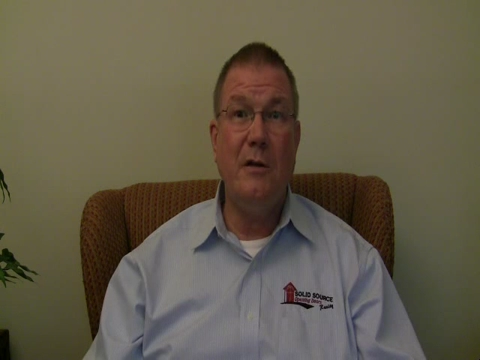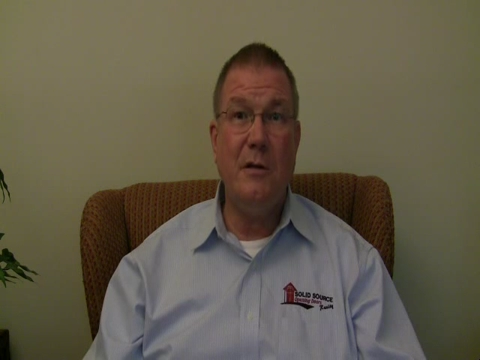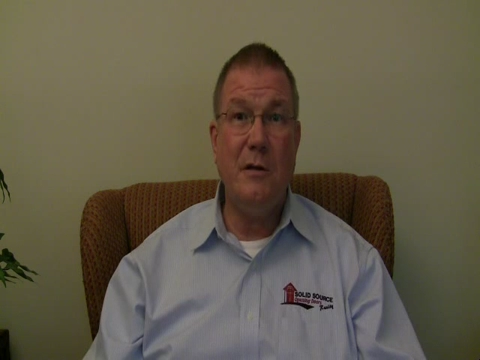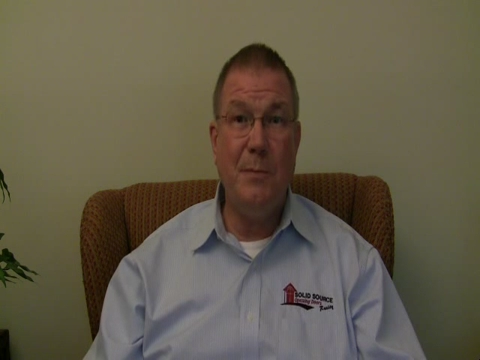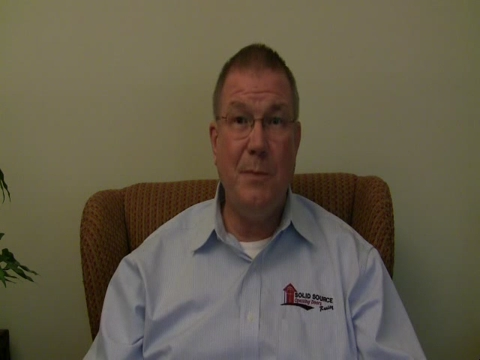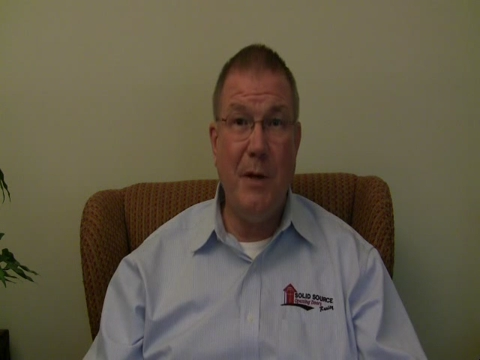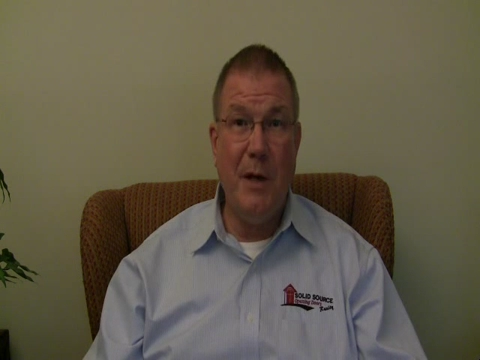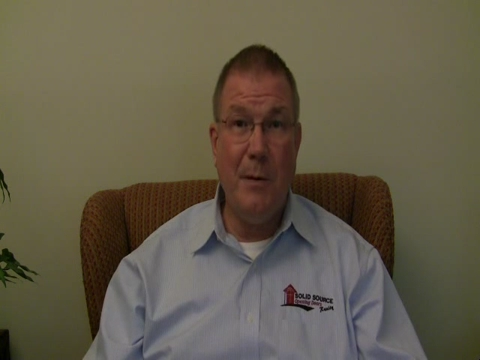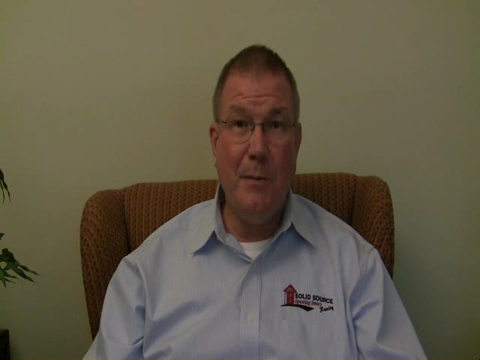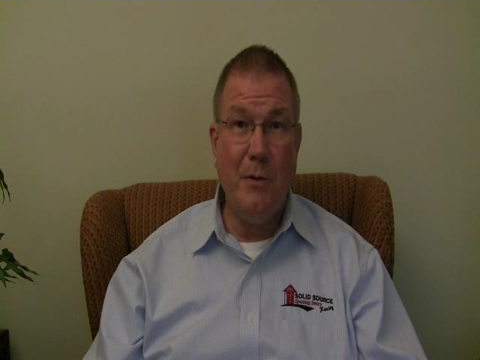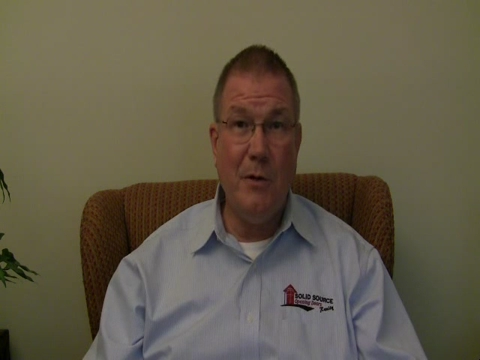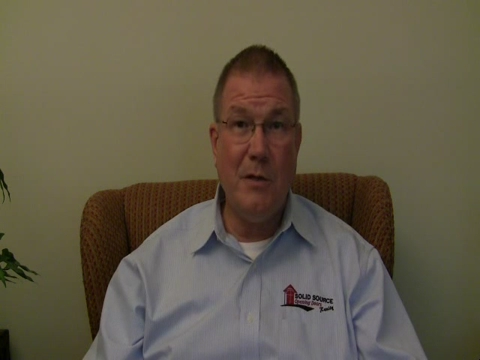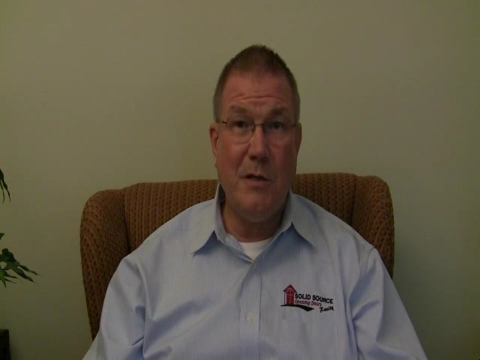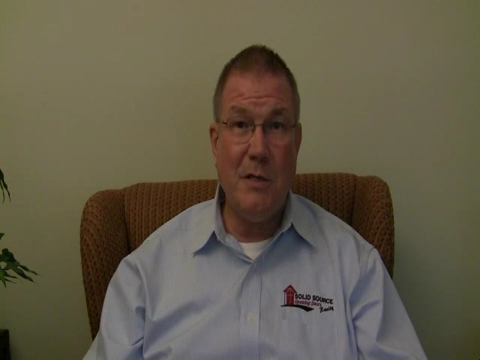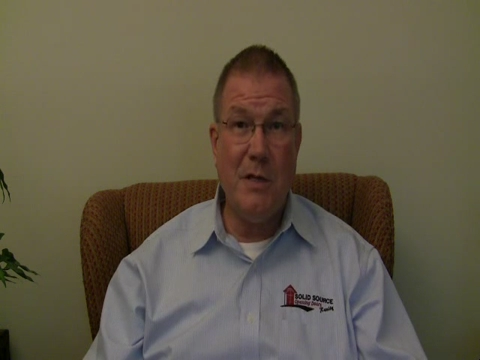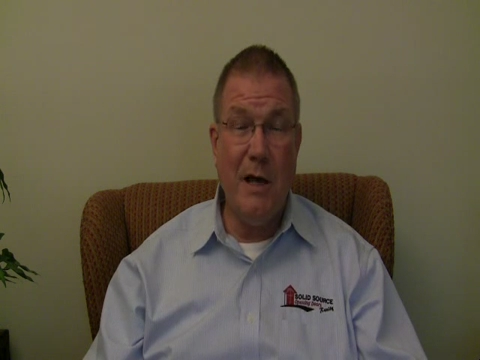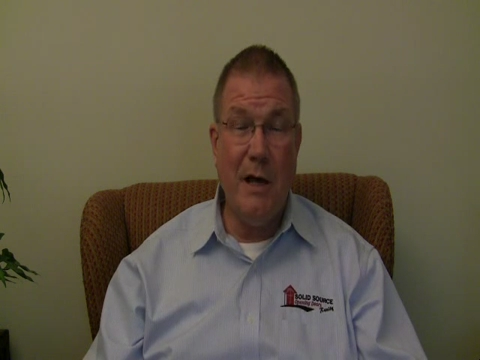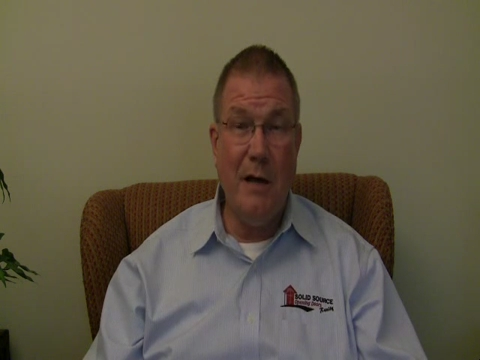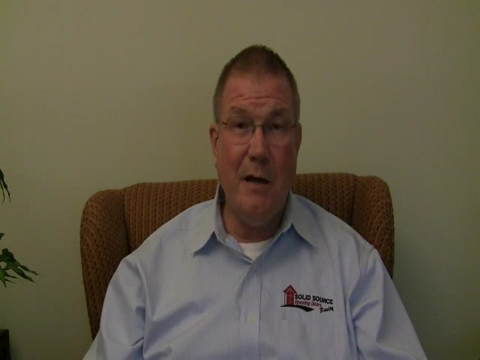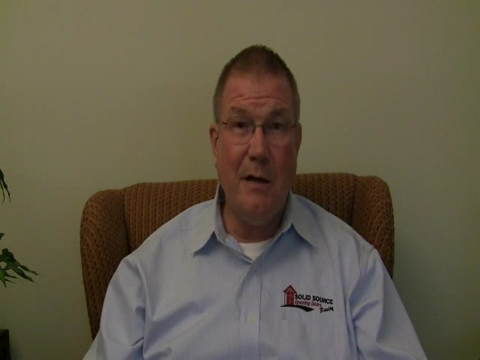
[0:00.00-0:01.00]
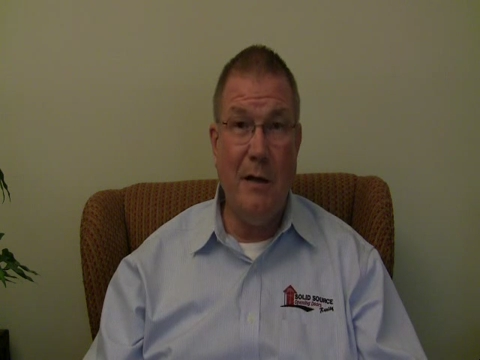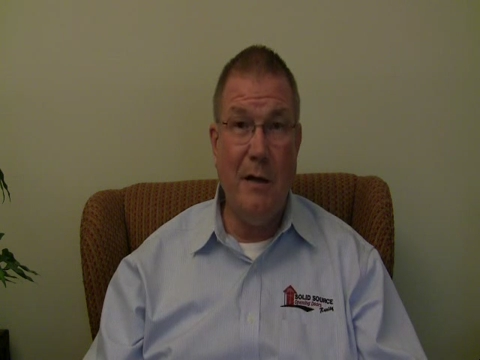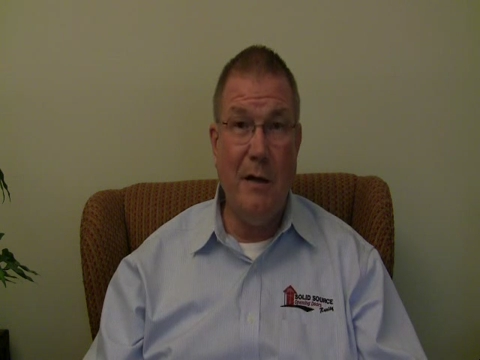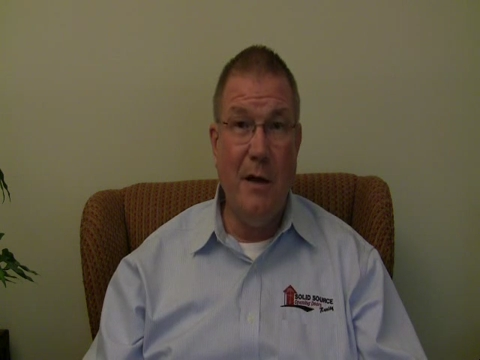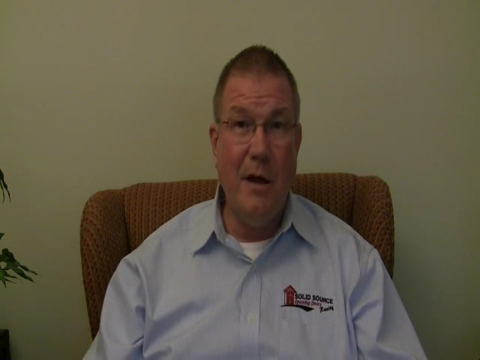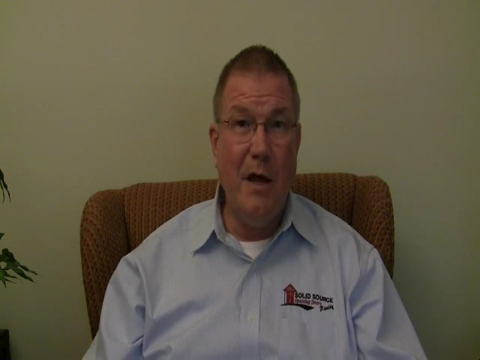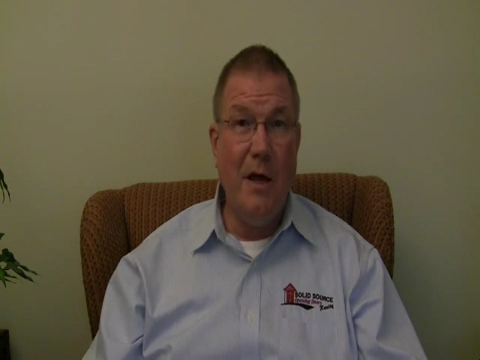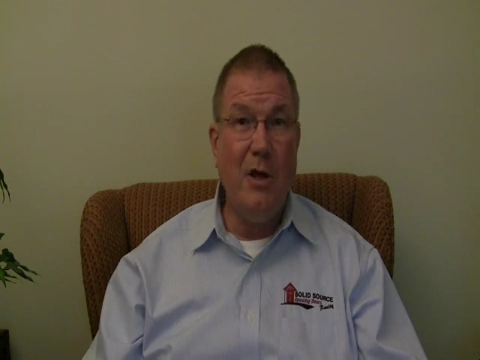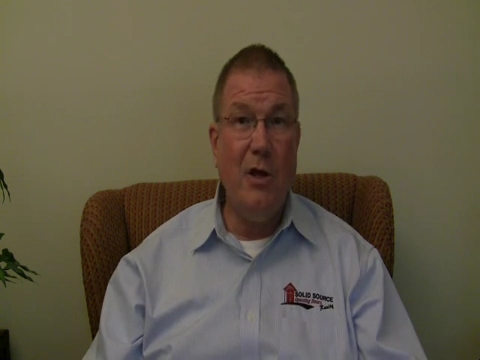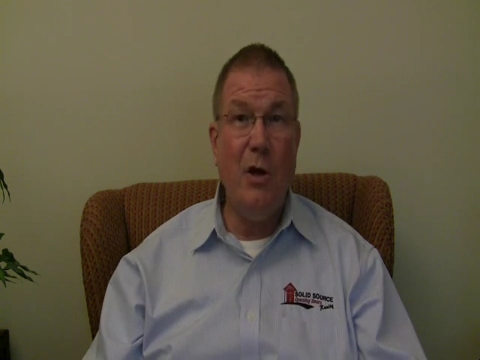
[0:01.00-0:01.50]
to be able to sell
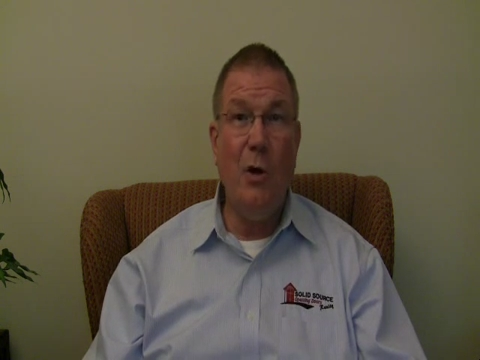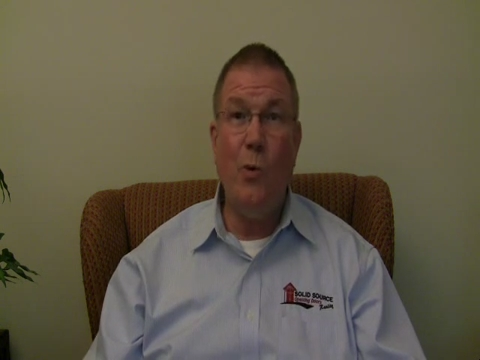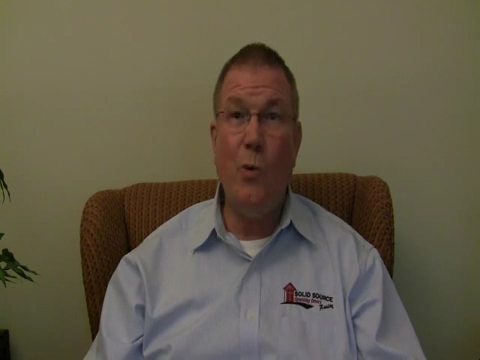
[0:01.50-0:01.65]
it.